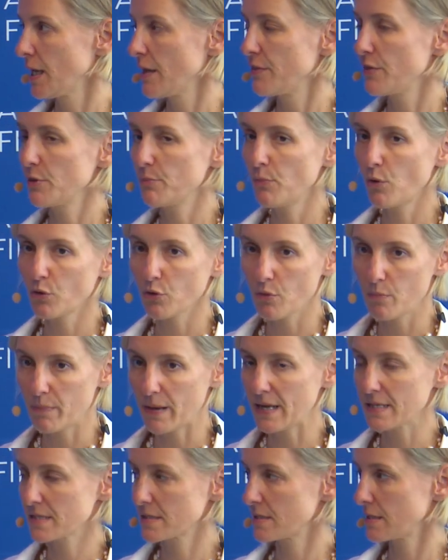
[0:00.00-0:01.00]
the more
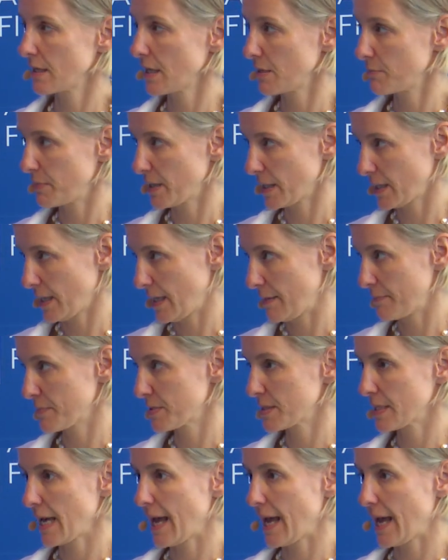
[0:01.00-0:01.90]
robust it becomes